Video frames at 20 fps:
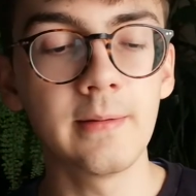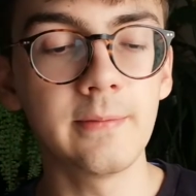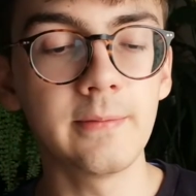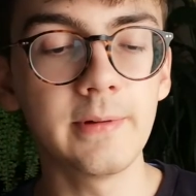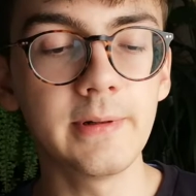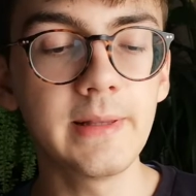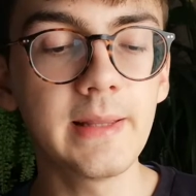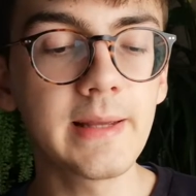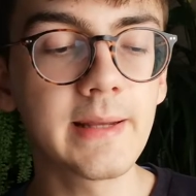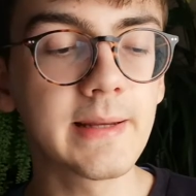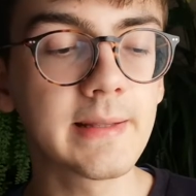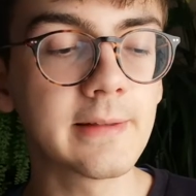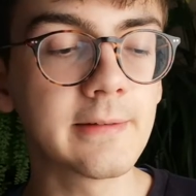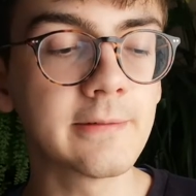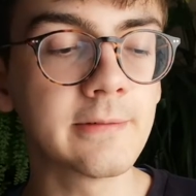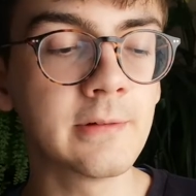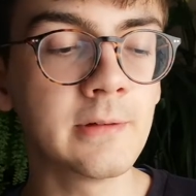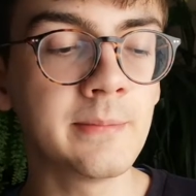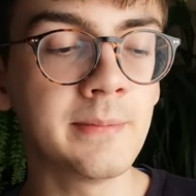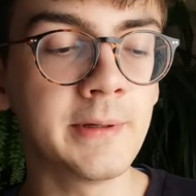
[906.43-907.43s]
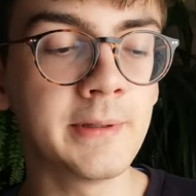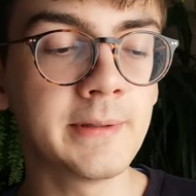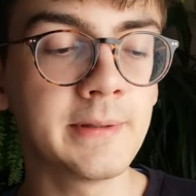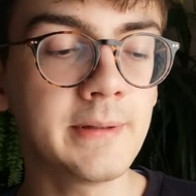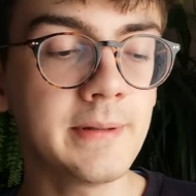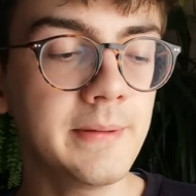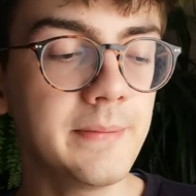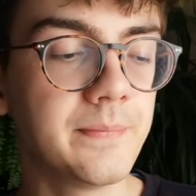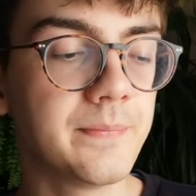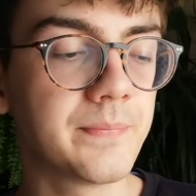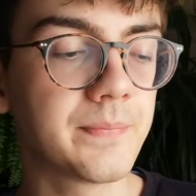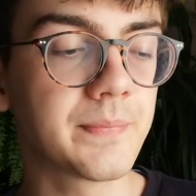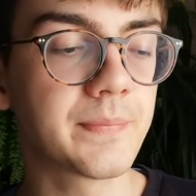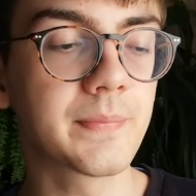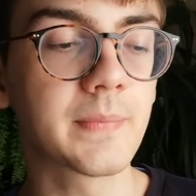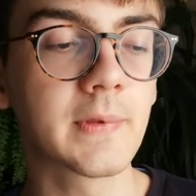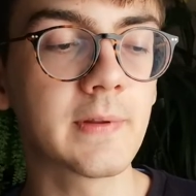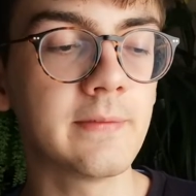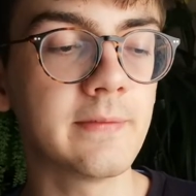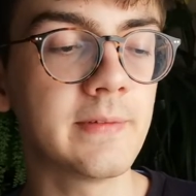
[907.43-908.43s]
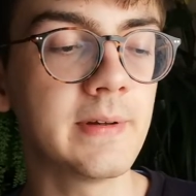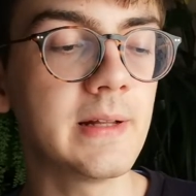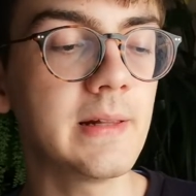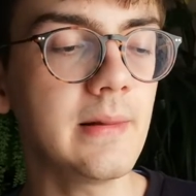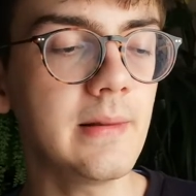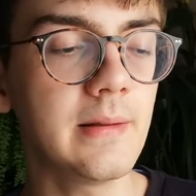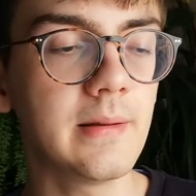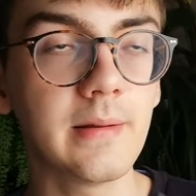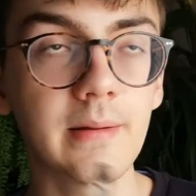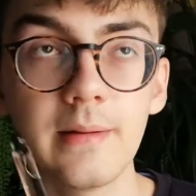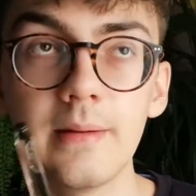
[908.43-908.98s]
would I get a full bottle? Well,